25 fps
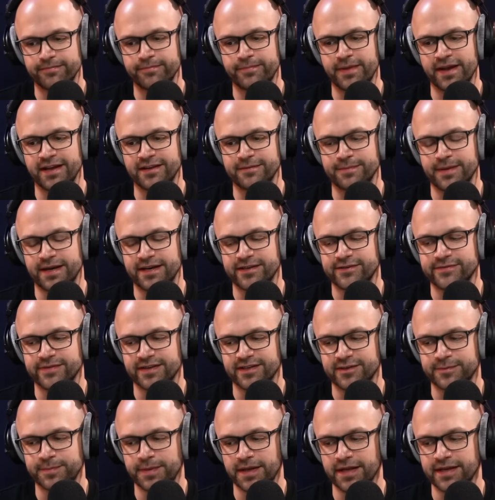Bates managed to
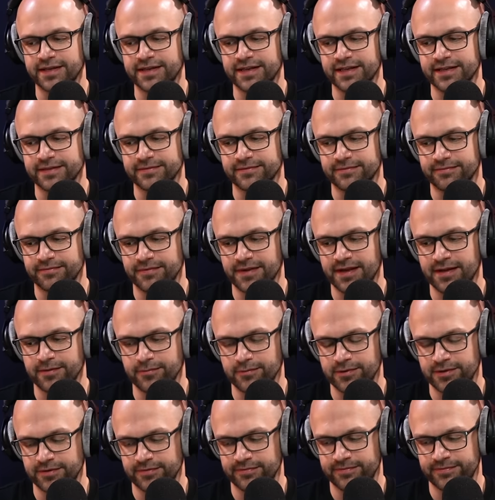explain it, it
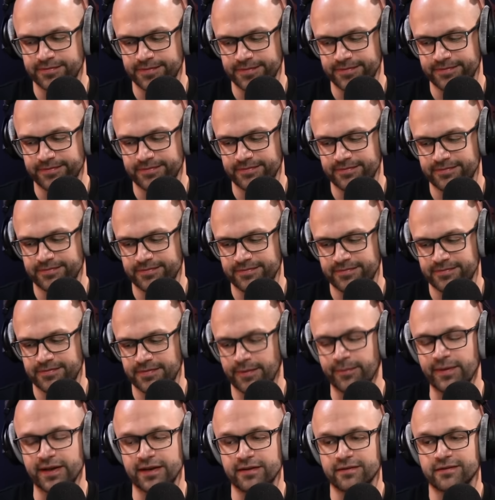would have...
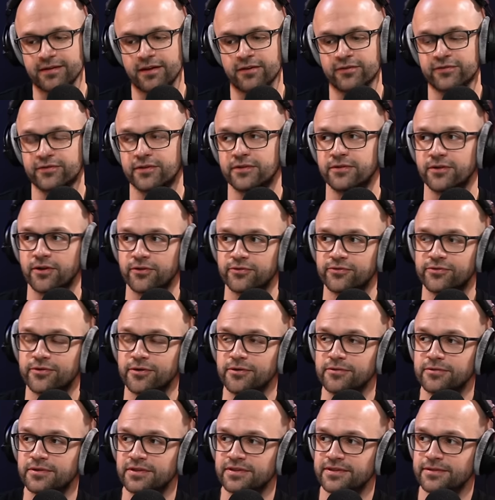I mean, it's also not
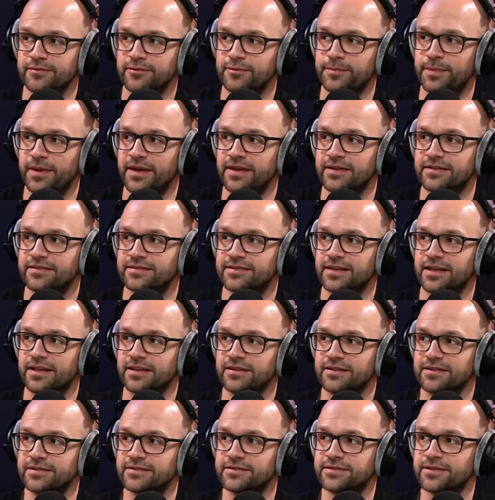true because it was Bates
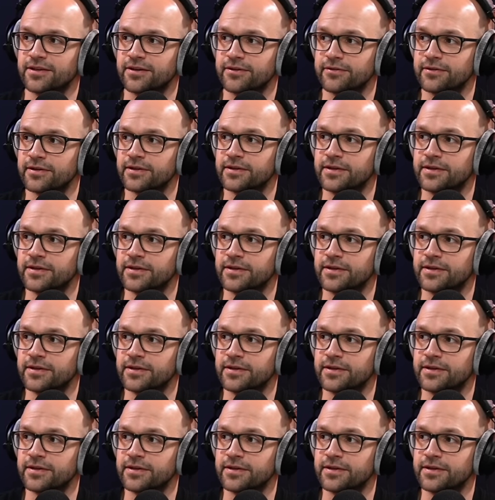telling this story.